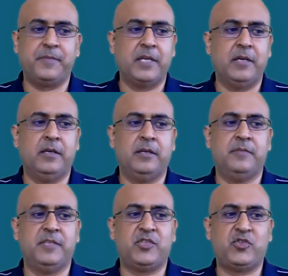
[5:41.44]

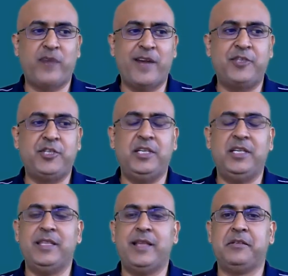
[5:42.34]
a
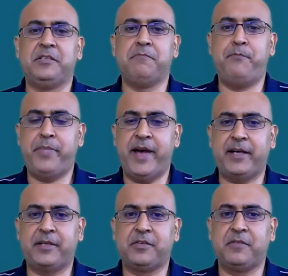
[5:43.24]
strategy that is
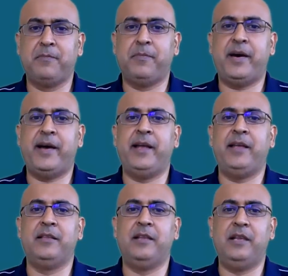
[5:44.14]
backed
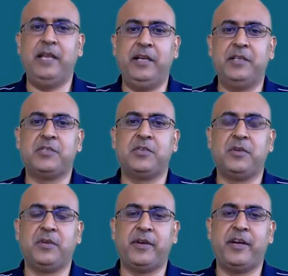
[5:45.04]
by the latest
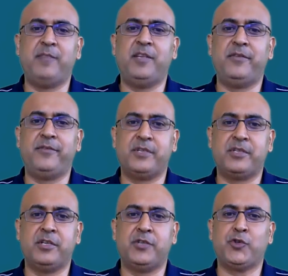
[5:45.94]
credible
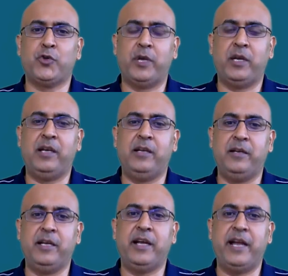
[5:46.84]
research on
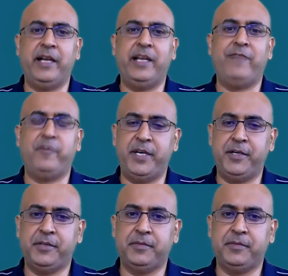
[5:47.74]
learning and development.